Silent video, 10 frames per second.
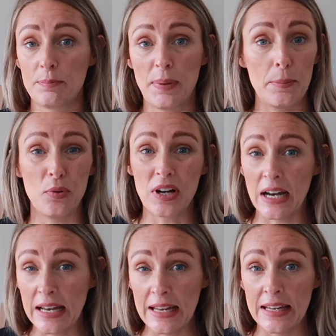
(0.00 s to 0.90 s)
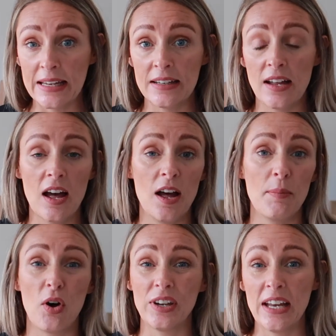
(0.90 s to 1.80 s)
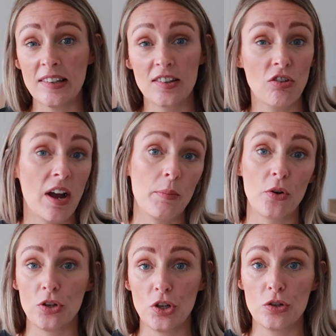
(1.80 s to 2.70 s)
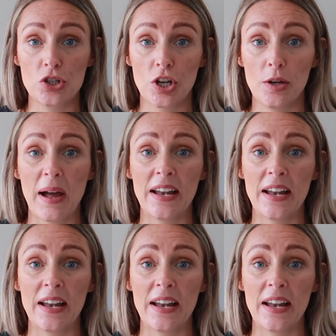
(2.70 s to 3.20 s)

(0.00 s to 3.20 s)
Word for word: people clean um, on Instagram, on YouTube,